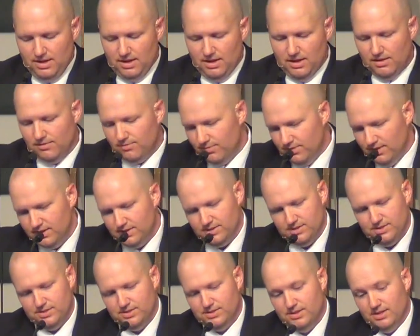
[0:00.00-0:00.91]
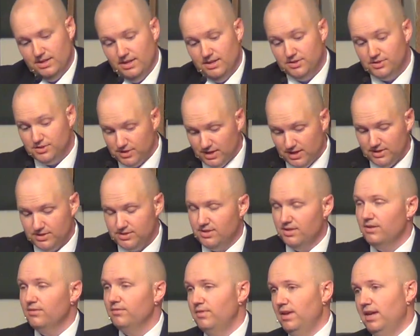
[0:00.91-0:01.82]
If this is just
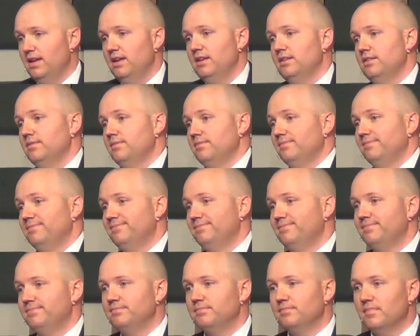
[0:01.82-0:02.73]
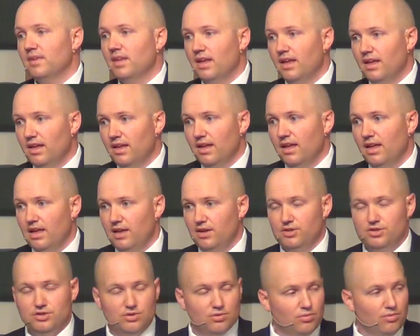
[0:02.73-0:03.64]
an event,
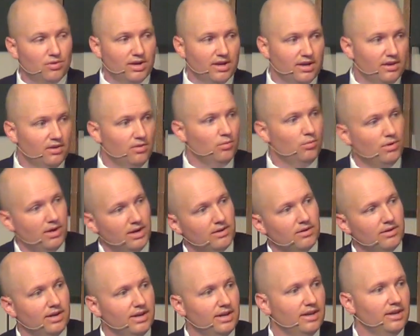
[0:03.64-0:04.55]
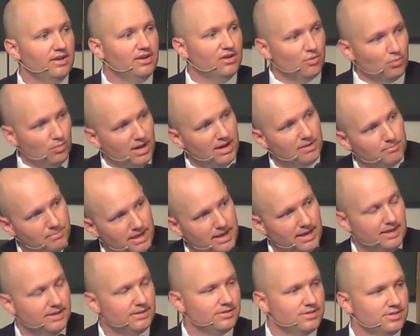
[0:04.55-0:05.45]
enjoy wearing your white
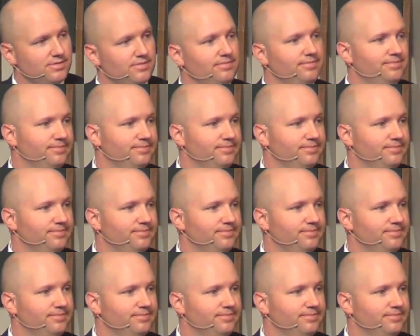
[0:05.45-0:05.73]
pants.